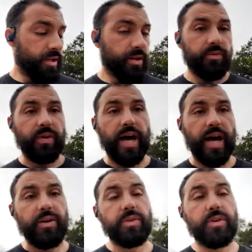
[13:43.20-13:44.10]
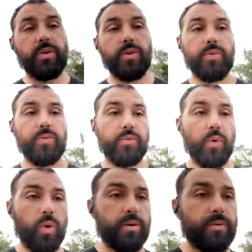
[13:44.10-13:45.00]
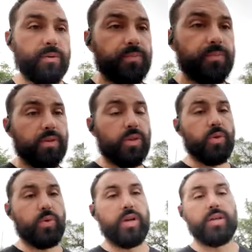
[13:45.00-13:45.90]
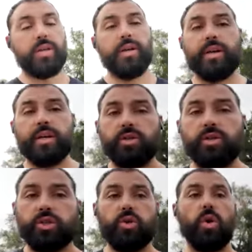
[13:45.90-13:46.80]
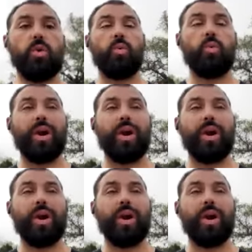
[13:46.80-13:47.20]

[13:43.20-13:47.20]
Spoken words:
5, 4, 3, 2. Right